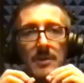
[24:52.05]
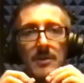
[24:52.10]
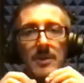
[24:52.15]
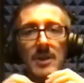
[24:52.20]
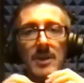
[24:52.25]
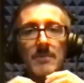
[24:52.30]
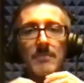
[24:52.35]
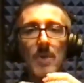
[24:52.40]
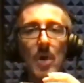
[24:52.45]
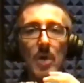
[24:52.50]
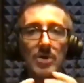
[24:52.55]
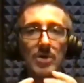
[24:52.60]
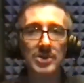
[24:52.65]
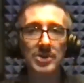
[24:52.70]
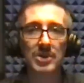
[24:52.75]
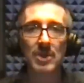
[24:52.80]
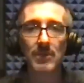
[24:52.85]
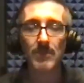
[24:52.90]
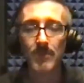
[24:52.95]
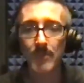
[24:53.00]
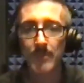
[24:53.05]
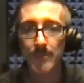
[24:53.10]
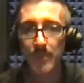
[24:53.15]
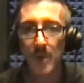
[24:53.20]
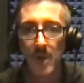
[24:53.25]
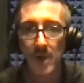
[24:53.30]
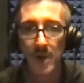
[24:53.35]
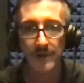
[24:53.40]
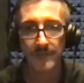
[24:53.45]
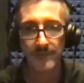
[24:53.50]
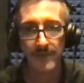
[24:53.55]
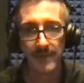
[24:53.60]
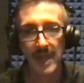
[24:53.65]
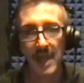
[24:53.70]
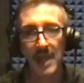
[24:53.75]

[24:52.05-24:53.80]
the emotional part of it.